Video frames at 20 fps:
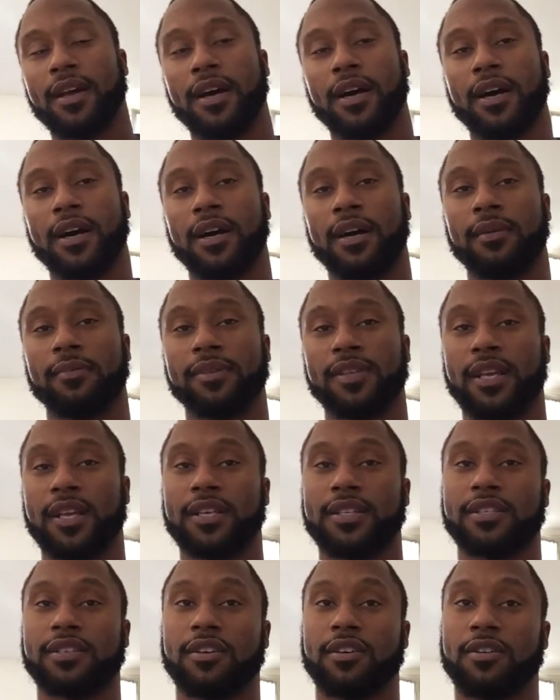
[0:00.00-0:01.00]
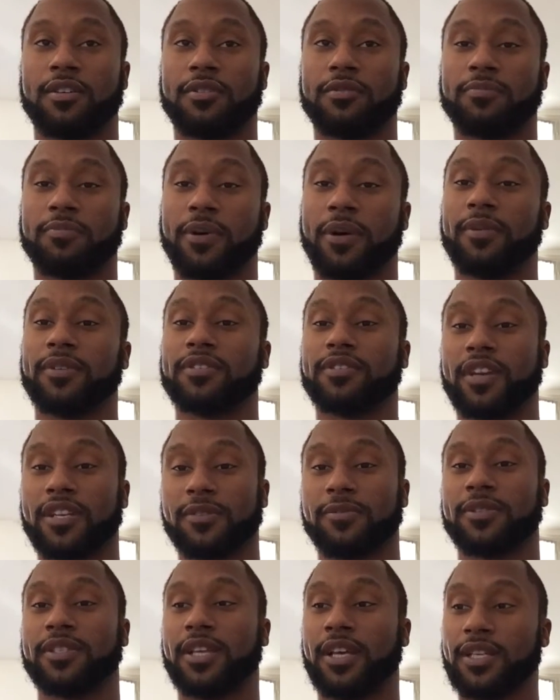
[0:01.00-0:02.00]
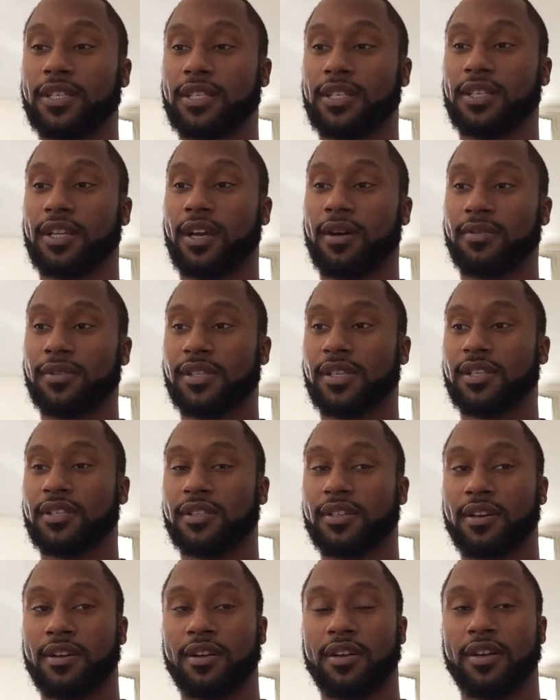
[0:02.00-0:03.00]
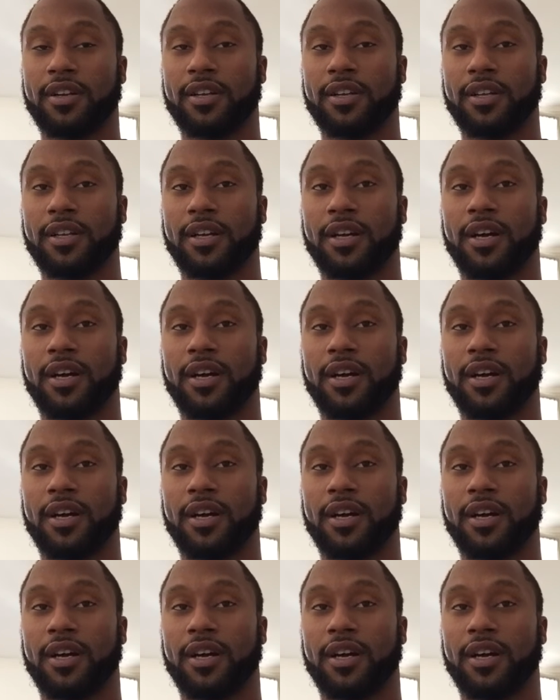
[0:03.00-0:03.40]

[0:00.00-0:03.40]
But yeah, so public transportation, I would say, is third.